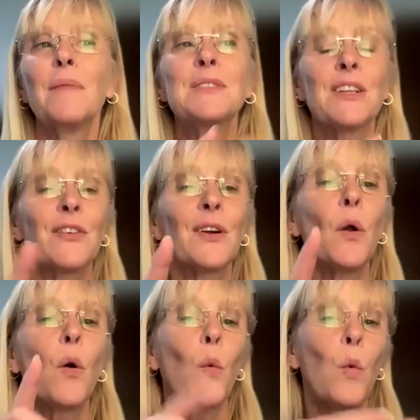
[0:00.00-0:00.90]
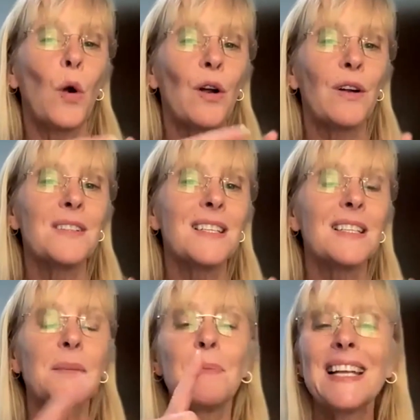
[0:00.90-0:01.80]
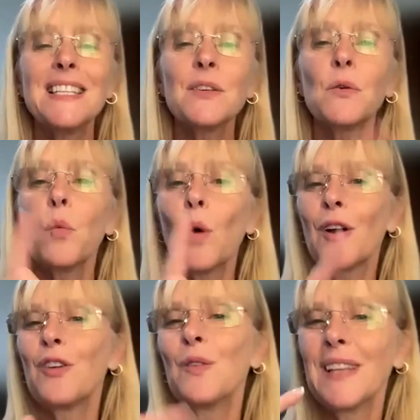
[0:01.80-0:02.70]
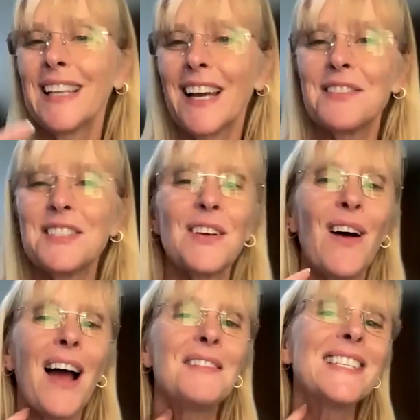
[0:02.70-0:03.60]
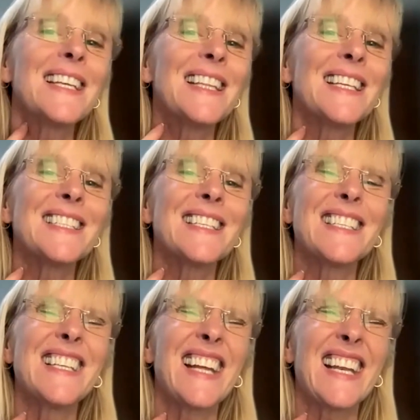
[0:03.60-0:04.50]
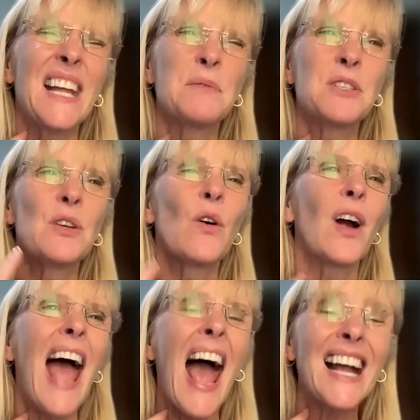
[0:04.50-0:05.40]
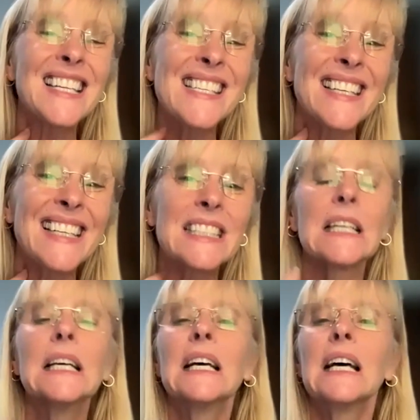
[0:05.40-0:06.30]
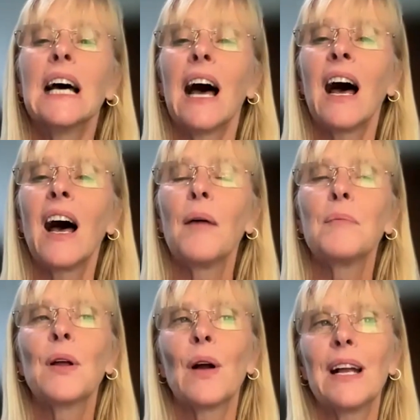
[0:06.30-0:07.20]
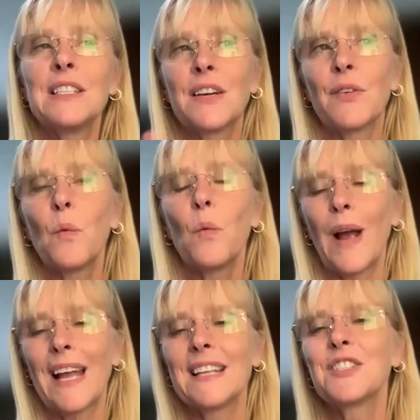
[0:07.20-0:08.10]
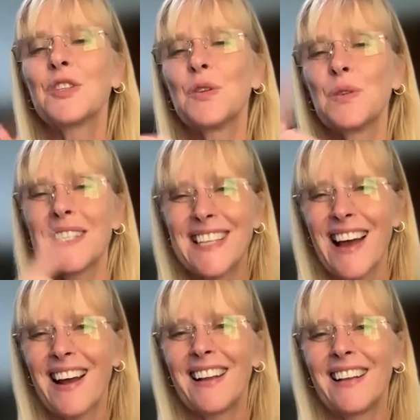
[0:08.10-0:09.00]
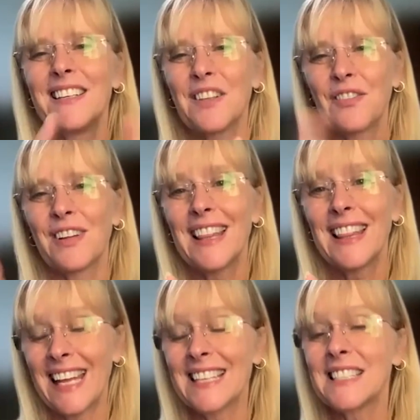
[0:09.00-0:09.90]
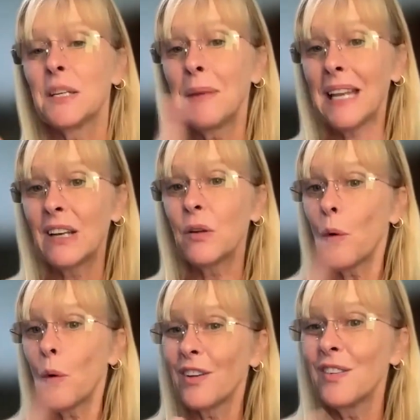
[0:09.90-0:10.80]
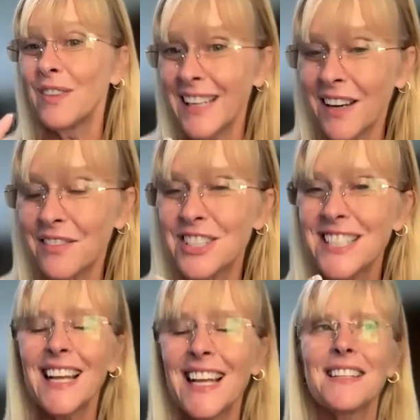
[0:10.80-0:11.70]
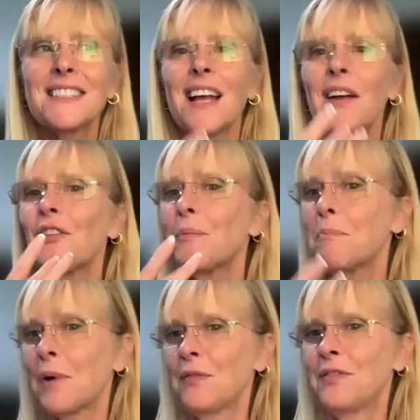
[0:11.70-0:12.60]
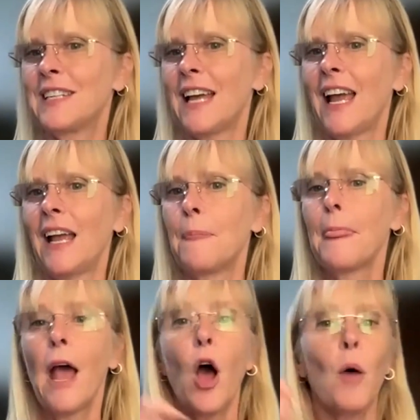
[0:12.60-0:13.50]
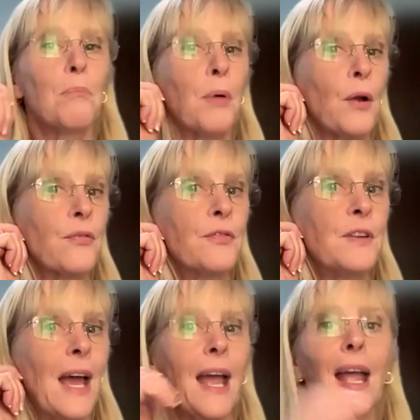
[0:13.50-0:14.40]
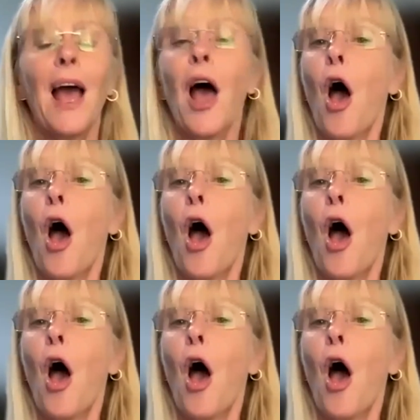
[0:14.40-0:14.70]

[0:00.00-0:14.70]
different words. It depends on where you live. So I've seen this as nicknamed too, or accent. There are different ways to sign different things depending on where you live, just like the sign for birthday, birthday,